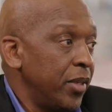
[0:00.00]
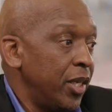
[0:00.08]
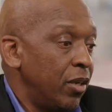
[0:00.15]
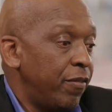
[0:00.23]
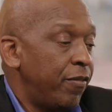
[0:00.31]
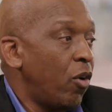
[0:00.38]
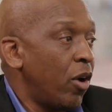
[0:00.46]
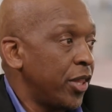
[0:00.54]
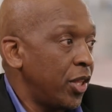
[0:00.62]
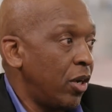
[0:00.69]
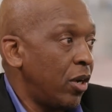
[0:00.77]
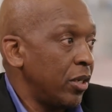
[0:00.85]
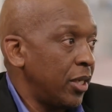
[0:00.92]
you know,
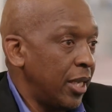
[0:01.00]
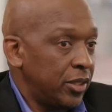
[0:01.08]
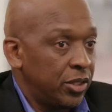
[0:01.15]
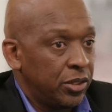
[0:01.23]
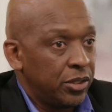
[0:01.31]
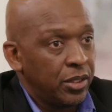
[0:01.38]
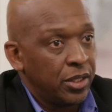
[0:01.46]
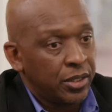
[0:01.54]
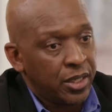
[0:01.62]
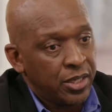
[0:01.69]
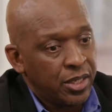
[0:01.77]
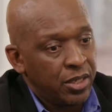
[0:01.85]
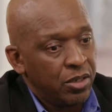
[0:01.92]
forethought, that's, that
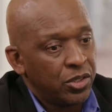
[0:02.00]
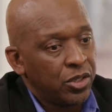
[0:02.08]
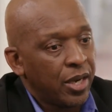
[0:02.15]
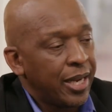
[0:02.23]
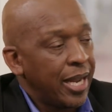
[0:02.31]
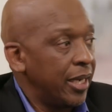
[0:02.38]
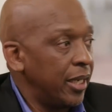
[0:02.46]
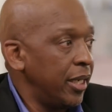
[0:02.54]
continues to show that kind of